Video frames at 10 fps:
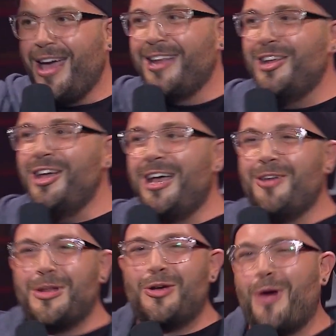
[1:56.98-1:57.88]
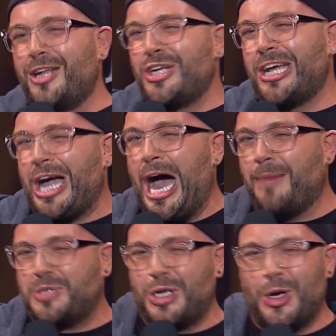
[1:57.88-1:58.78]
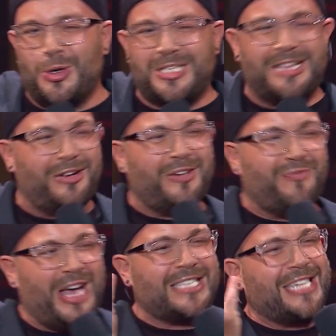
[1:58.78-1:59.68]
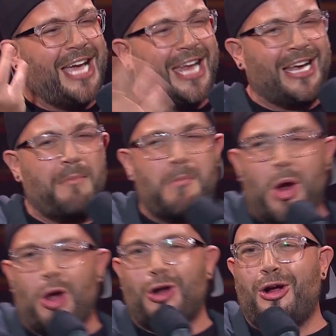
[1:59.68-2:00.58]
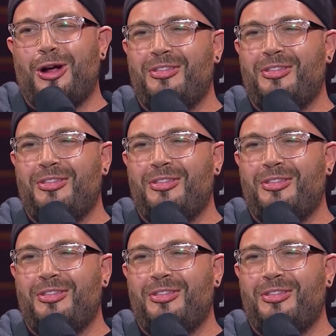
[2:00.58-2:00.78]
and you know, like, when you're watching cop shows and they're investigating a murder